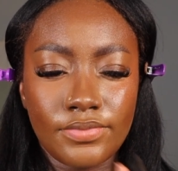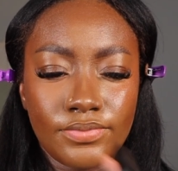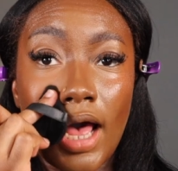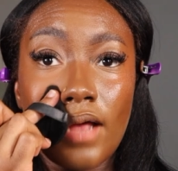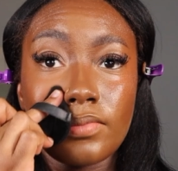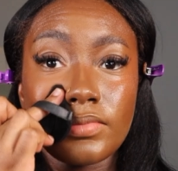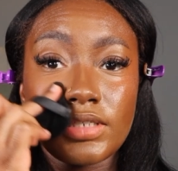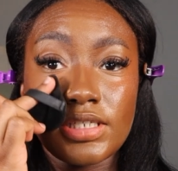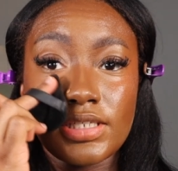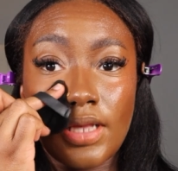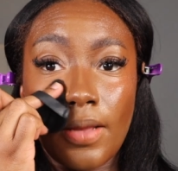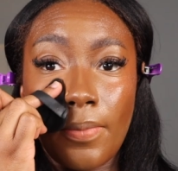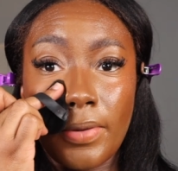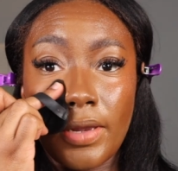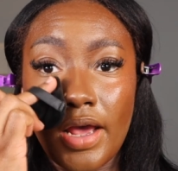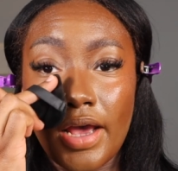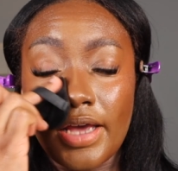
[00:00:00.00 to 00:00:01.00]
I'm just
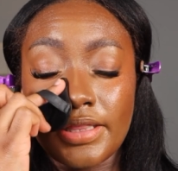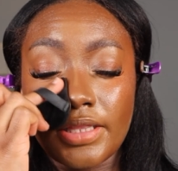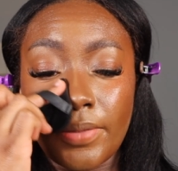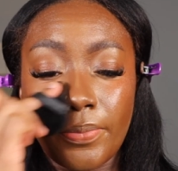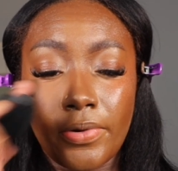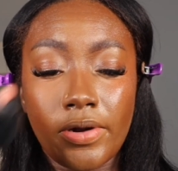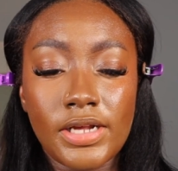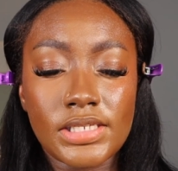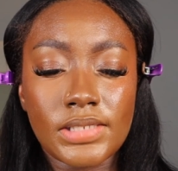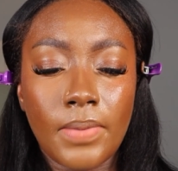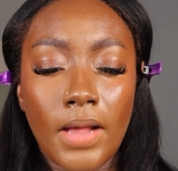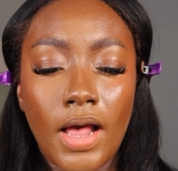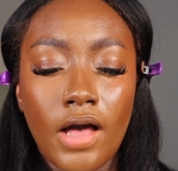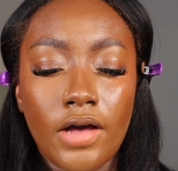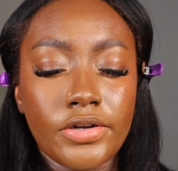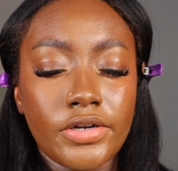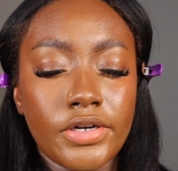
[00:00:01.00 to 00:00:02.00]
applying the pressed
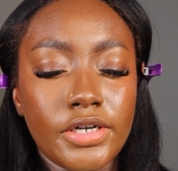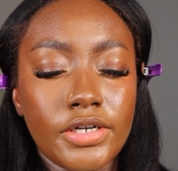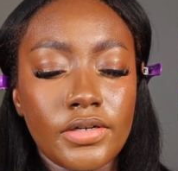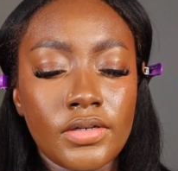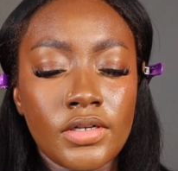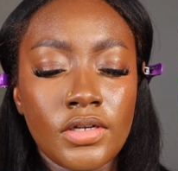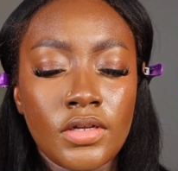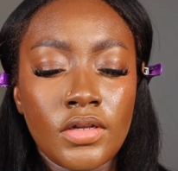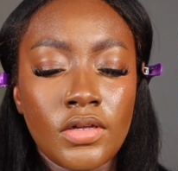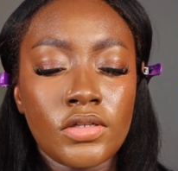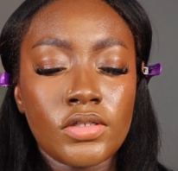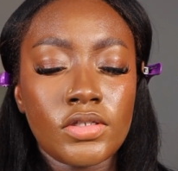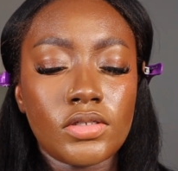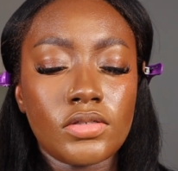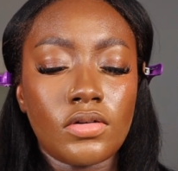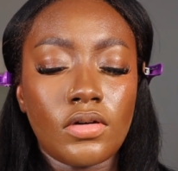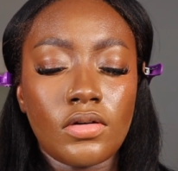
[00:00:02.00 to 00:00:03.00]
powder
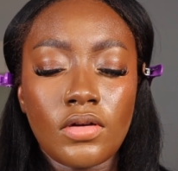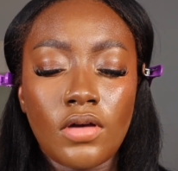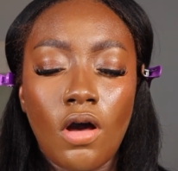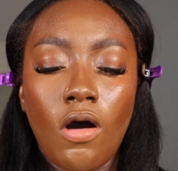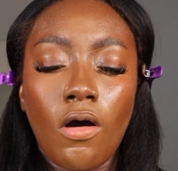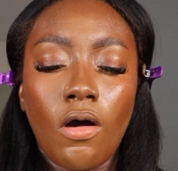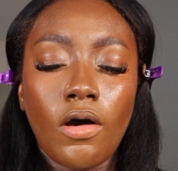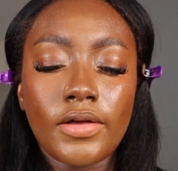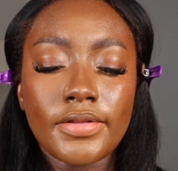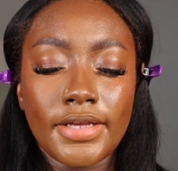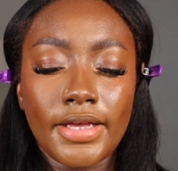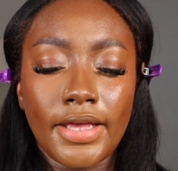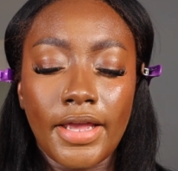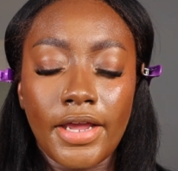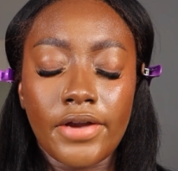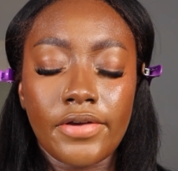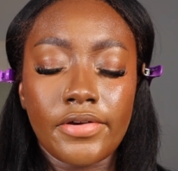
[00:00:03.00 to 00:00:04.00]
to all the
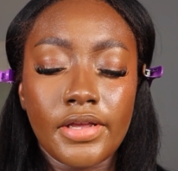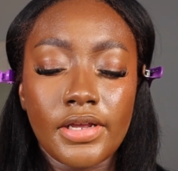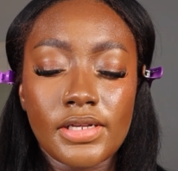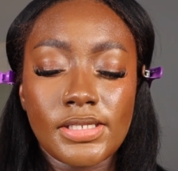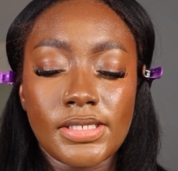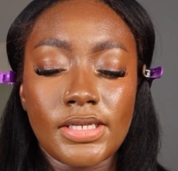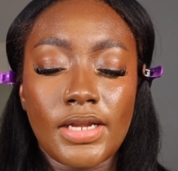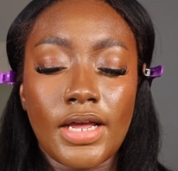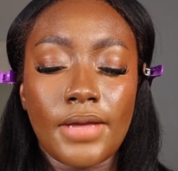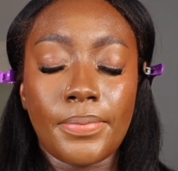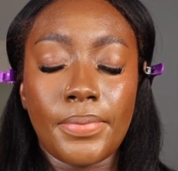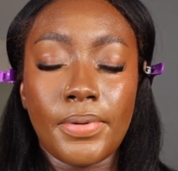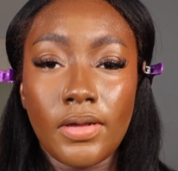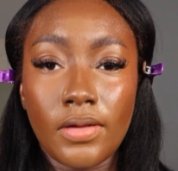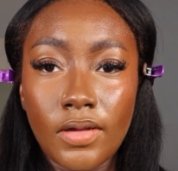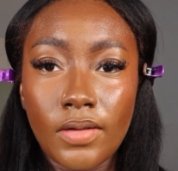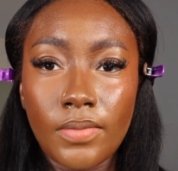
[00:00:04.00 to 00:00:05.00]
areas that I
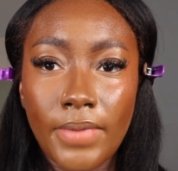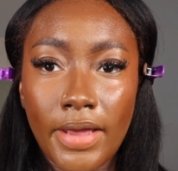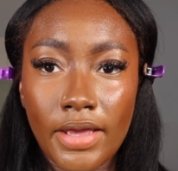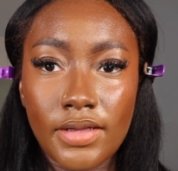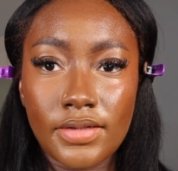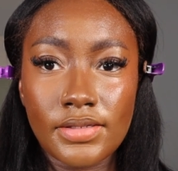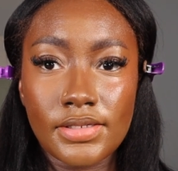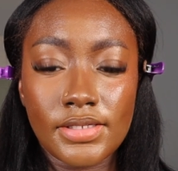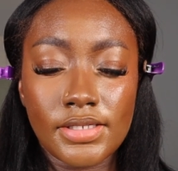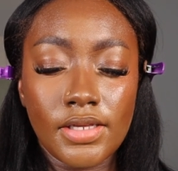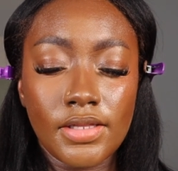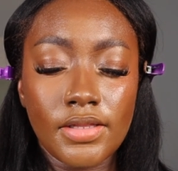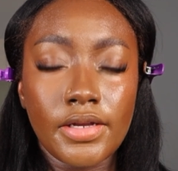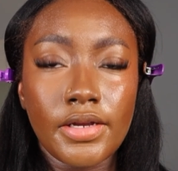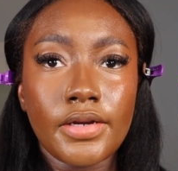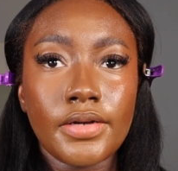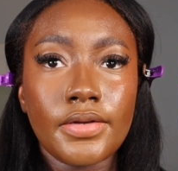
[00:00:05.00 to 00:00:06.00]
put my
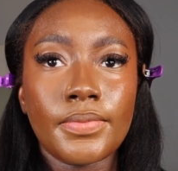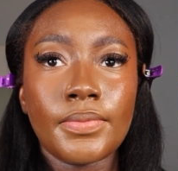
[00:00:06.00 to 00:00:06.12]
concealer.